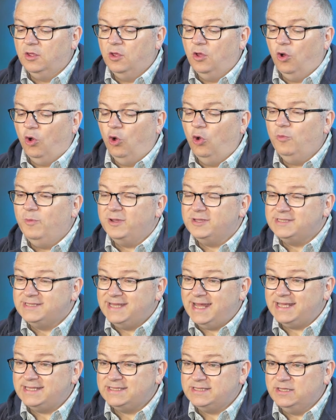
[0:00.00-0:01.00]
almost
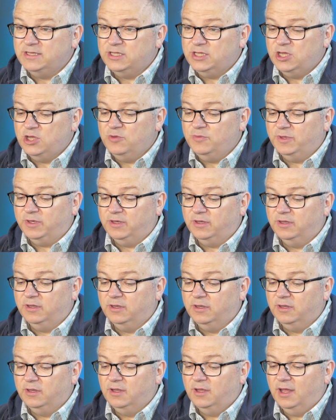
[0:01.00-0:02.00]
less than human,
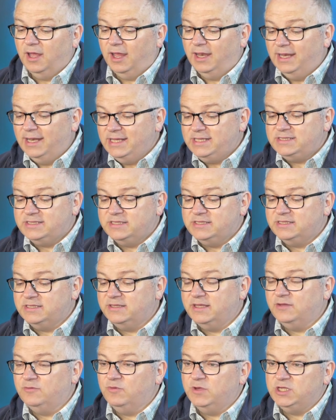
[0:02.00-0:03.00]
at least until
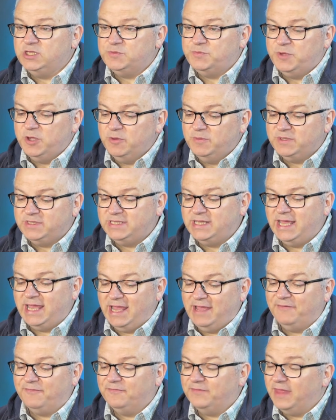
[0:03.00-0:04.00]
they'd reached puberty,
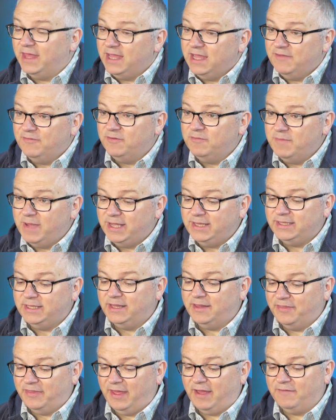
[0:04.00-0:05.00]
if they even made it
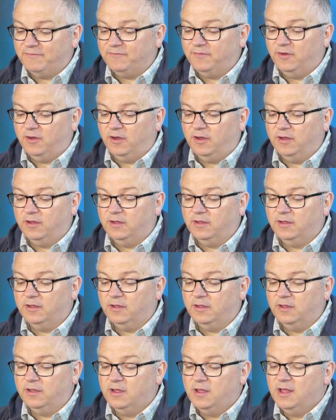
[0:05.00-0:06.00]
that far.
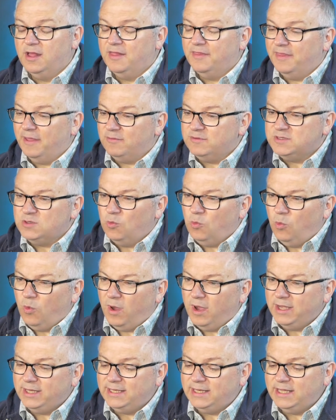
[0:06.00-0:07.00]
That was a
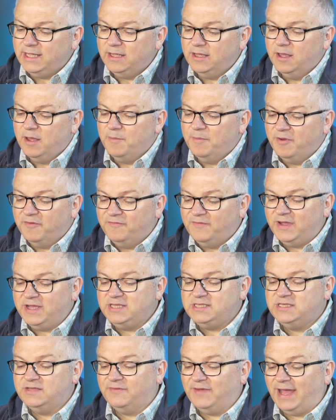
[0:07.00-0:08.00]
widely
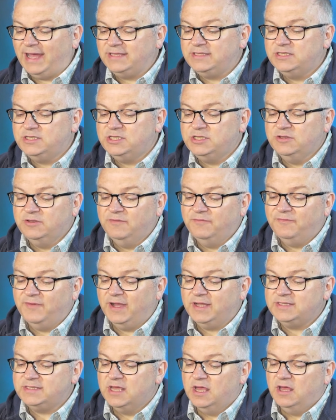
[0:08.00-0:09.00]
pervasive attitude. In
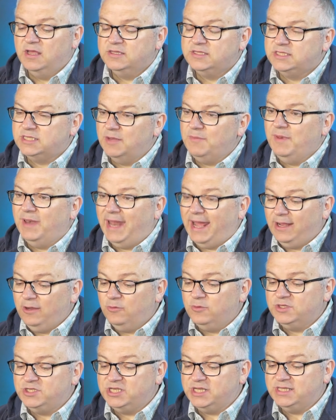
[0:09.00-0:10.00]
fact, some
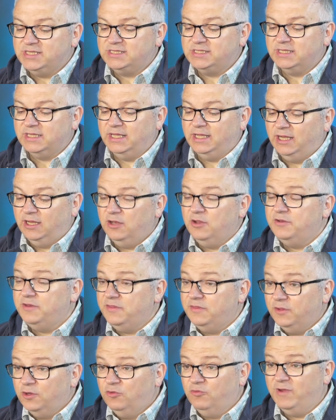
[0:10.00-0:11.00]
languages, including the
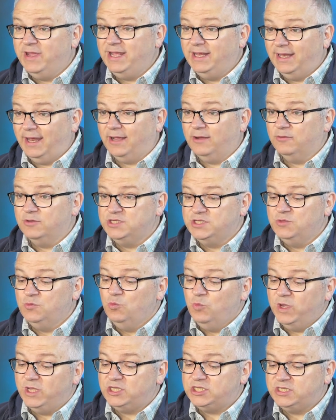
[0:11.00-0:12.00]
Greek language in
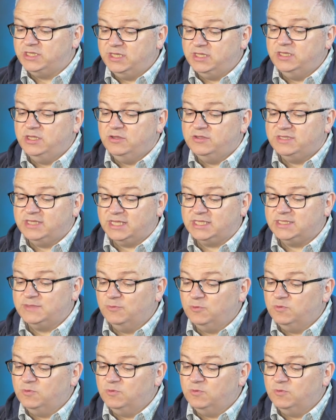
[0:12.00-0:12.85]
which the New Testament